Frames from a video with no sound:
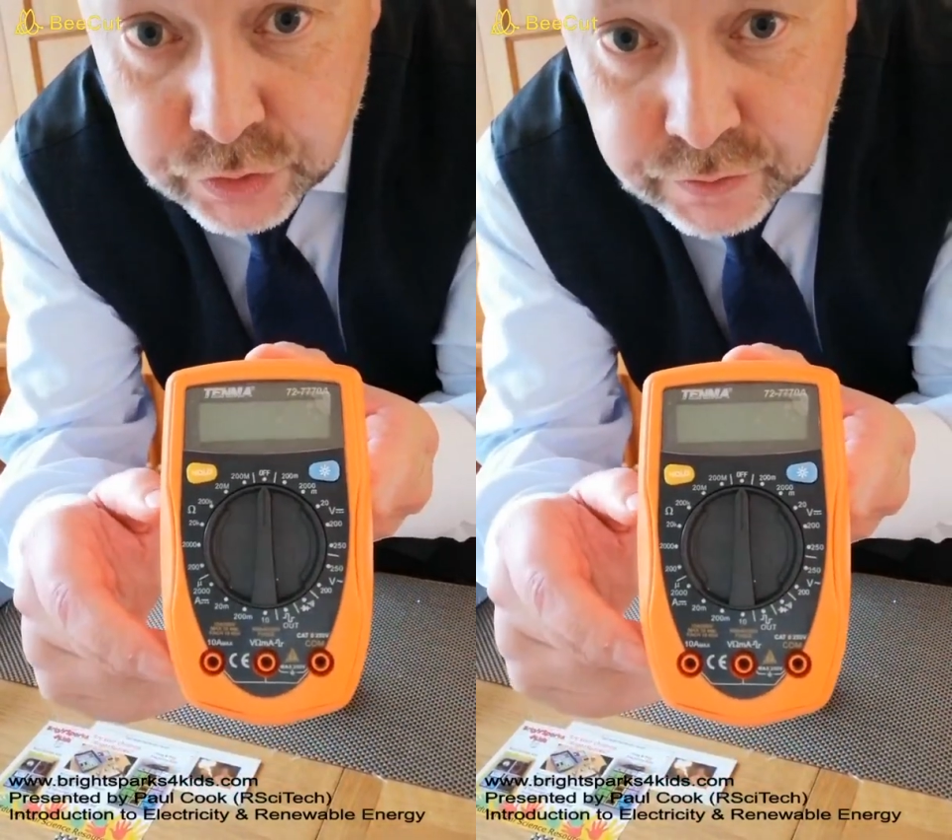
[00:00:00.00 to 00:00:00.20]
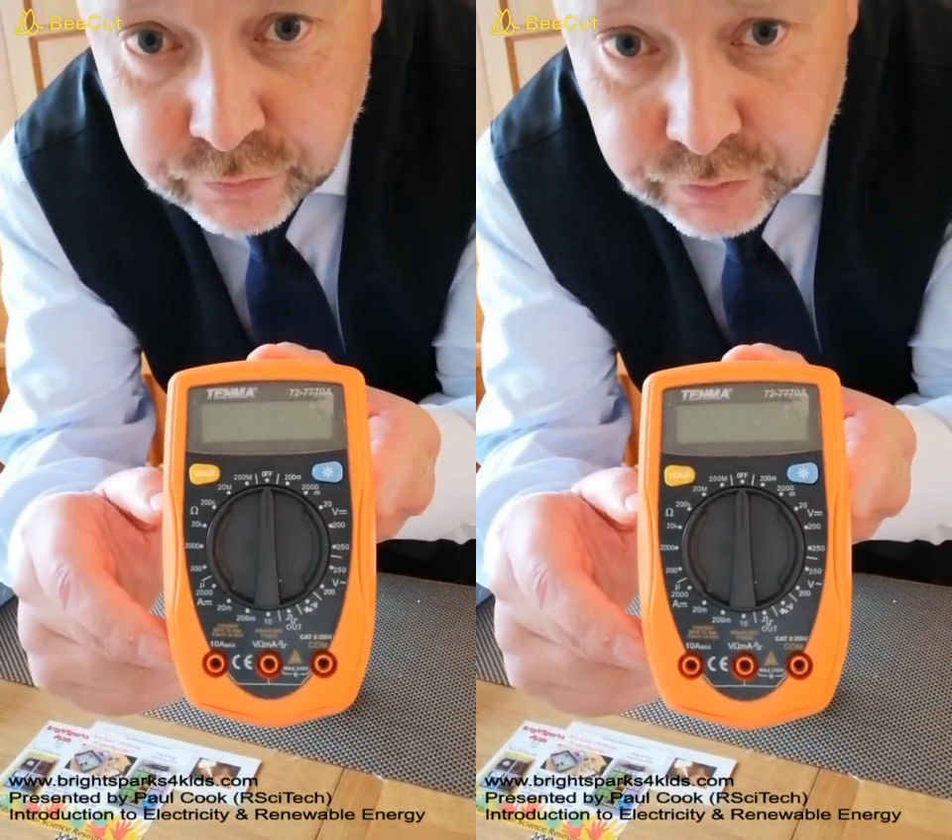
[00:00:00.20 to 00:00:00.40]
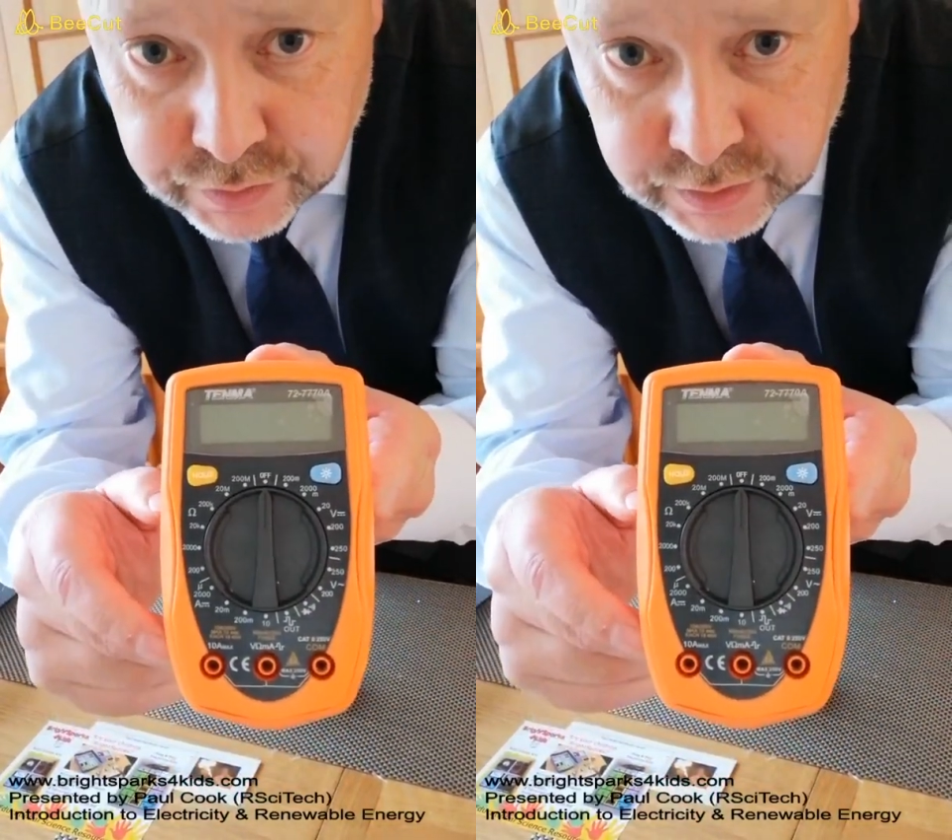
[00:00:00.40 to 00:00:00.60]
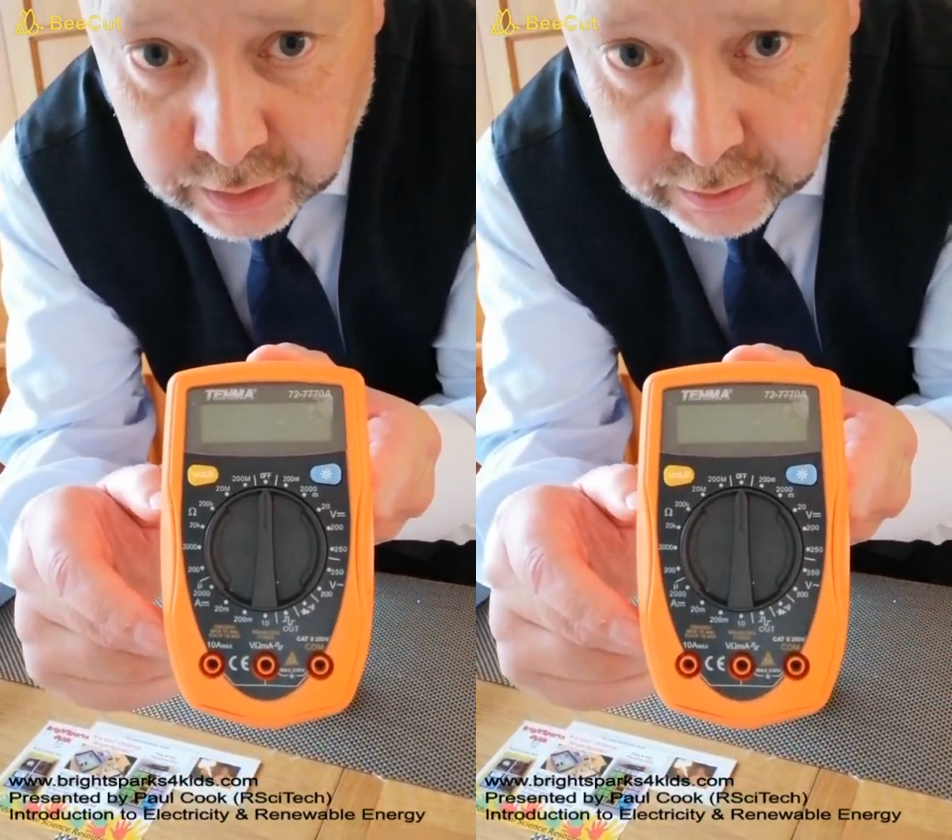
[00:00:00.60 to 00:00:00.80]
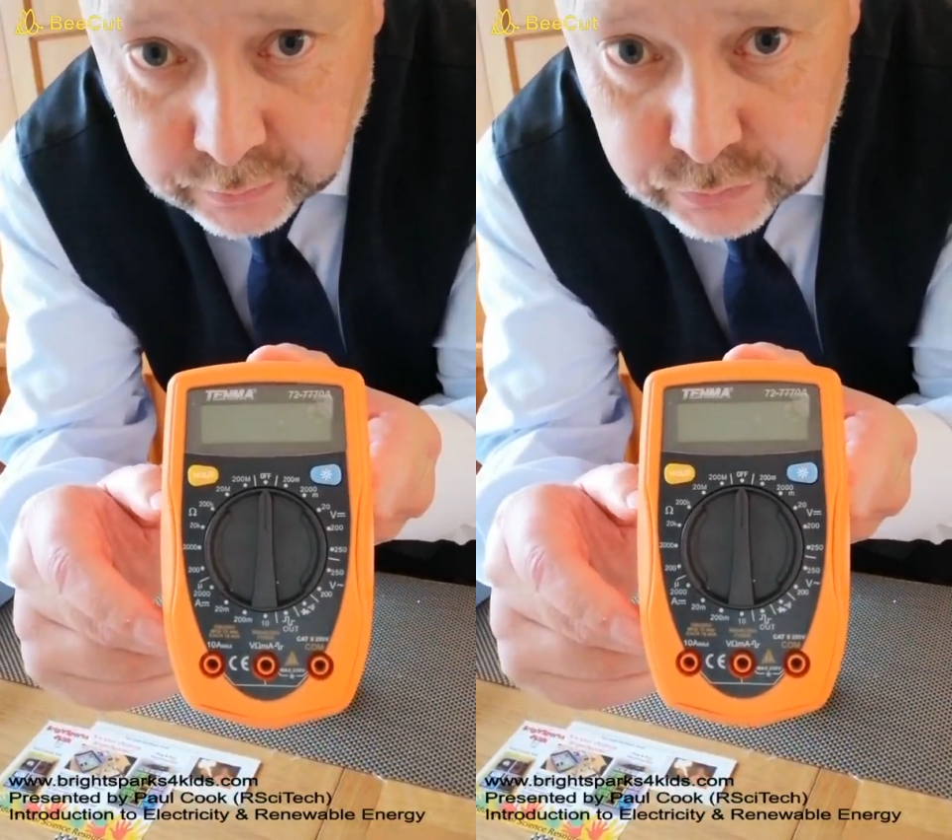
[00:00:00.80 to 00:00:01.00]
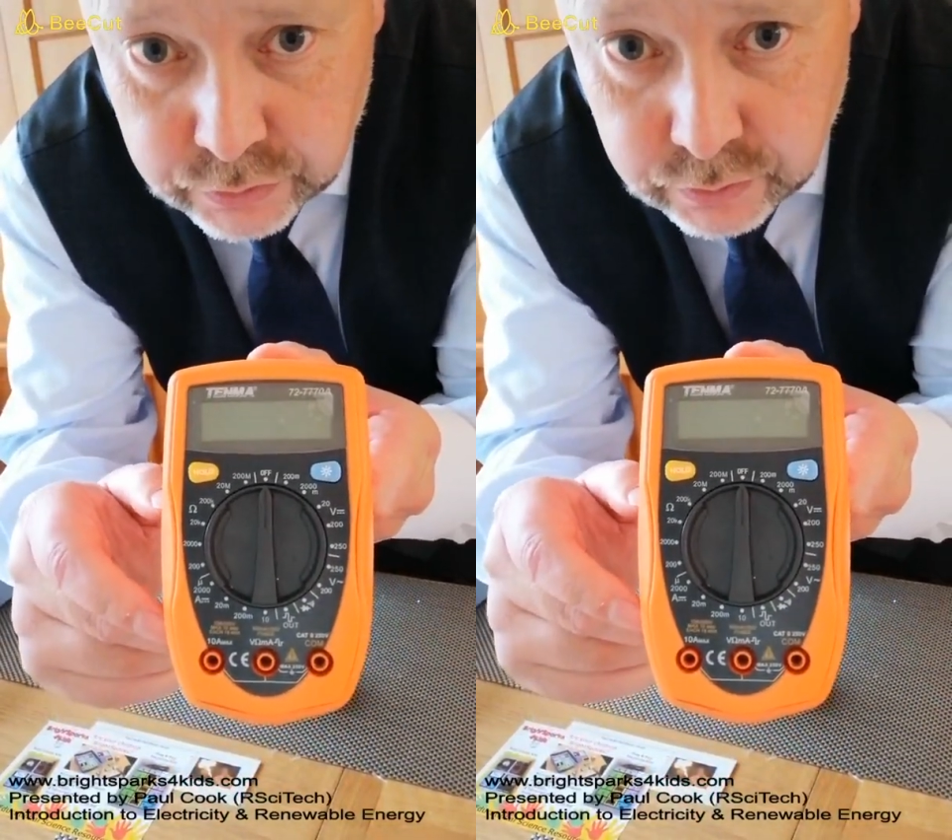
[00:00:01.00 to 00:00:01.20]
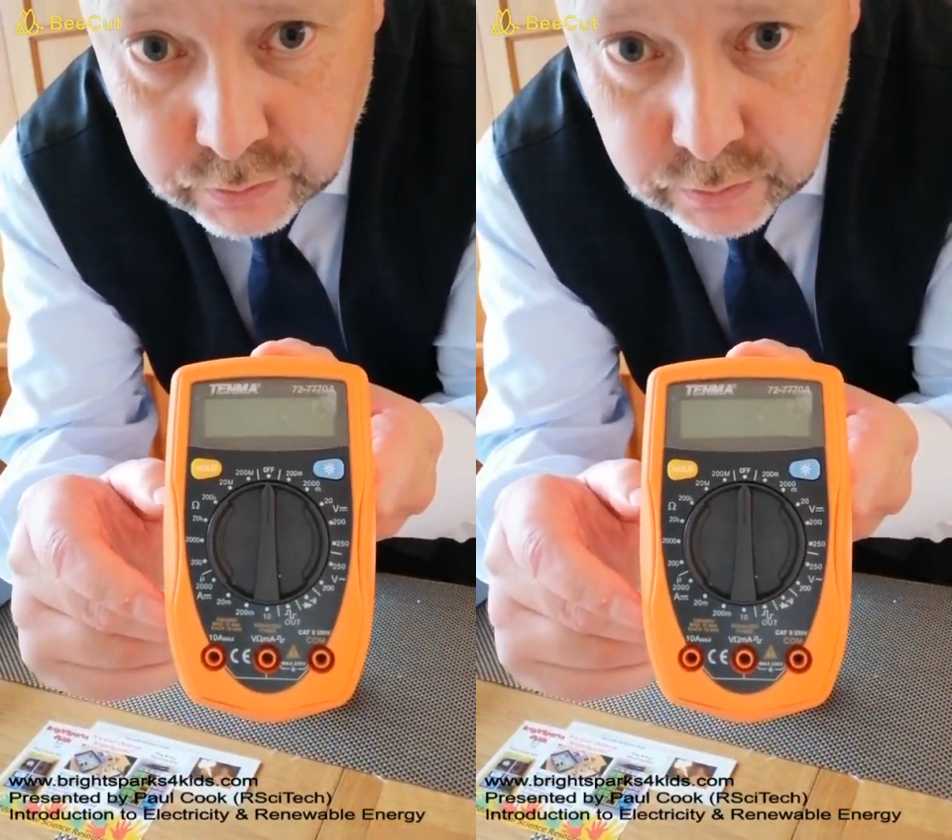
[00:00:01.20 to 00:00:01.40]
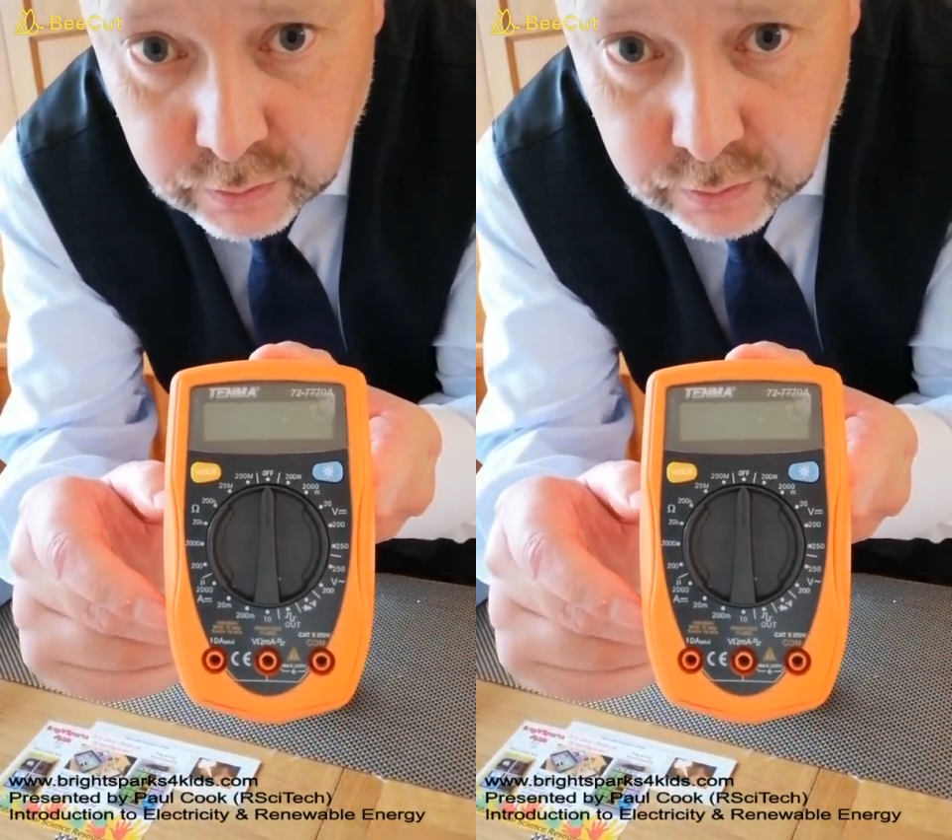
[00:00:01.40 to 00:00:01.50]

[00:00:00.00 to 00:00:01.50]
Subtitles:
different scales